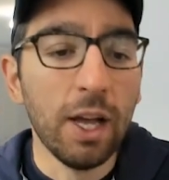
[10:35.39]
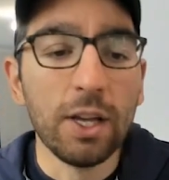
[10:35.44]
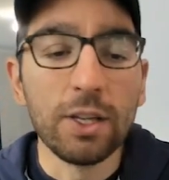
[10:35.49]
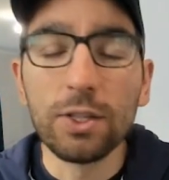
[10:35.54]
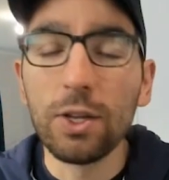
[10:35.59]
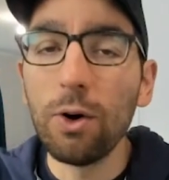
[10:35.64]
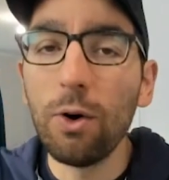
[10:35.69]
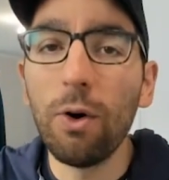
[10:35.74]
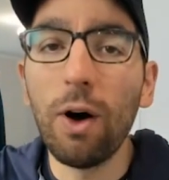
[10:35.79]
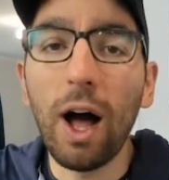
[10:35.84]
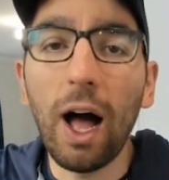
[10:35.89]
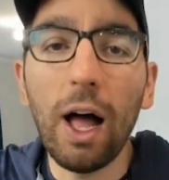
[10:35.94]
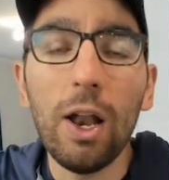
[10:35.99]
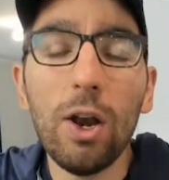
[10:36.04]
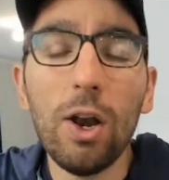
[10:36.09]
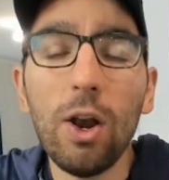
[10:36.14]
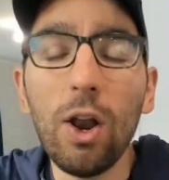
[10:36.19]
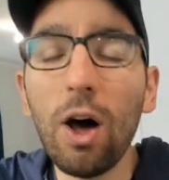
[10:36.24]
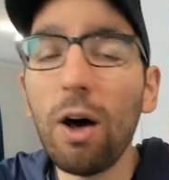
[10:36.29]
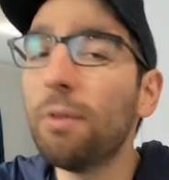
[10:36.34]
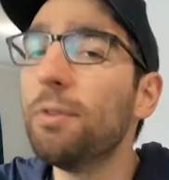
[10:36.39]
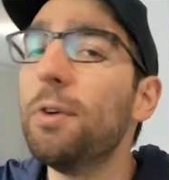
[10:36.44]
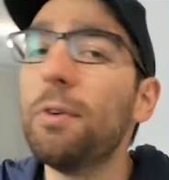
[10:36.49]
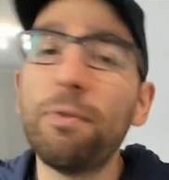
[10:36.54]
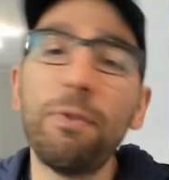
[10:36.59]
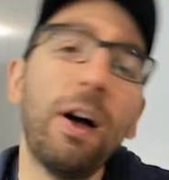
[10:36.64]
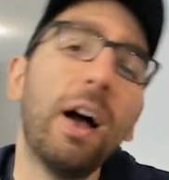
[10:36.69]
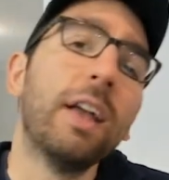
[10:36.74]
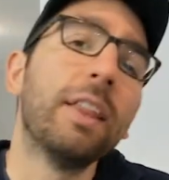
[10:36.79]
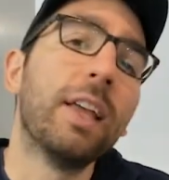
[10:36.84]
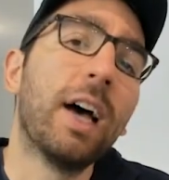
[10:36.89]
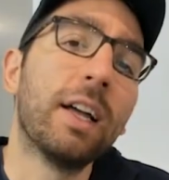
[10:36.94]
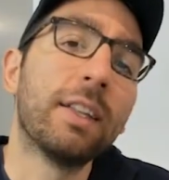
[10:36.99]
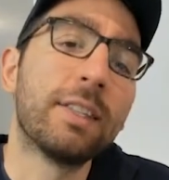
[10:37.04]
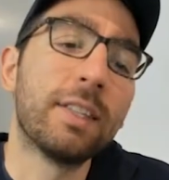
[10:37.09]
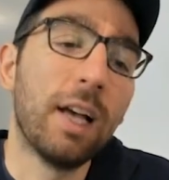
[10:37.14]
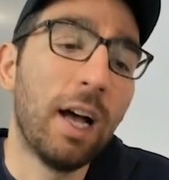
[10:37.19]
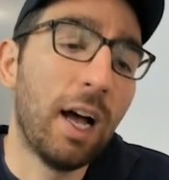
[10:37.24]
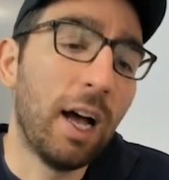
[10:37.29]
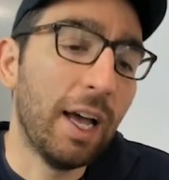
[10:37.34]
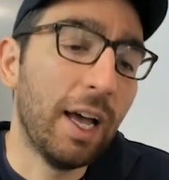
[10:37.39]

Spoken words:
So I love the fact that